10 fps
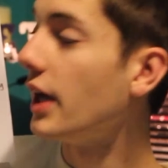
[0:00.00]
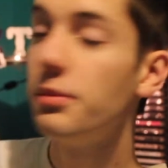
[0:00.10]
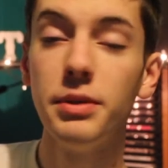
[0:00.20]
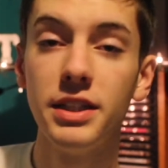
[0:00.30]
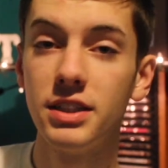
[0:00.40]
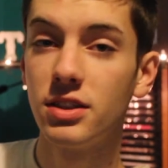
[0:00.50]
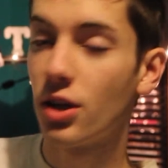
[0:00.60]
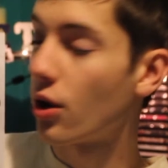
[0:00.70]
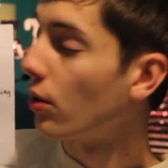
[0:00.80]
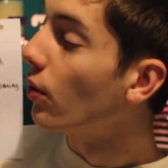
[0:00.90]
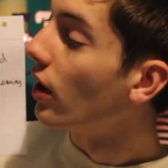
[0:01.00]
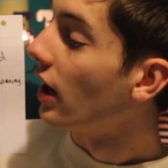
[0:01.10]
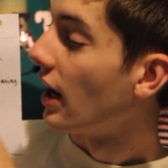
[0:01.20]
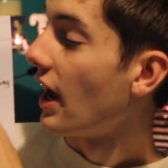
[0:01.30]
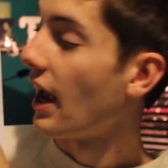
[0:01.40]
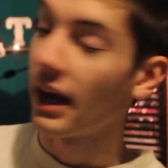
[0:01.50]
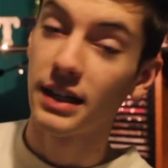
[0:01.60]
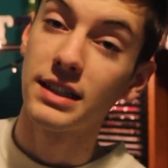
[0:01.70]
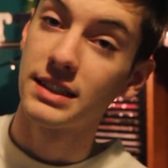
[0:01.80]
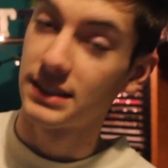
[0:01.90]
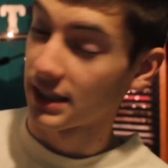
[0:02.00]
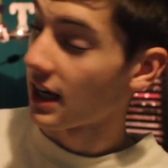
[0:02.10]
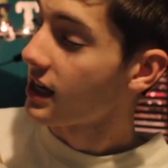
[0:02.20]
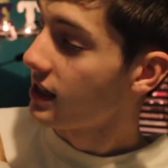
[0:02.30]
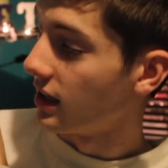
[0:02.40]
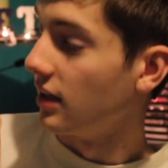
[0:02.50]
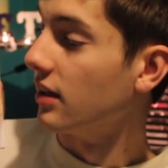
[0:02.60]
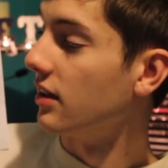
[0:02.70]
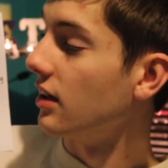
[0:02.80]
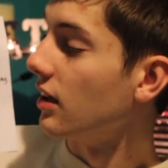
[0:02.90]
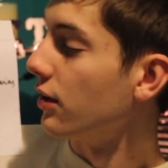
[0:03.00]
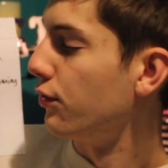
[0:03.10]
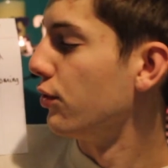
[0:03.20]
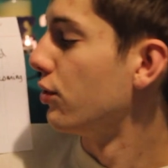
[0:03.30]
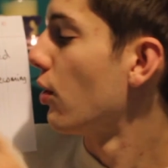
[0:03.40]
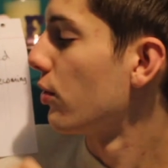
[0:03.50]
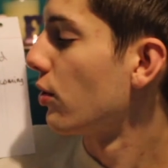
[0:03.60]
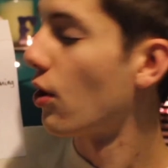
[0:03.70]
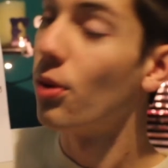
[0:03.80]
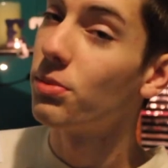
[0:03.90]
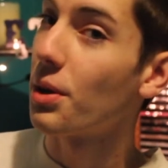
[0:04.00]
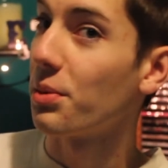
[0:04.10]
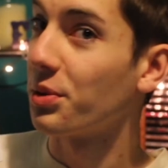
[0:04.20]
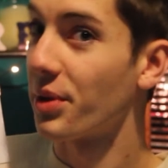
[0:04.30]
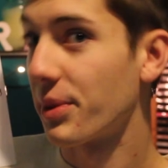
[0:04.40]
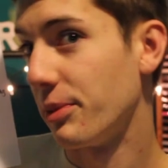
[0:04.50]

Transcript: I'd be so excited if you go to homecoming with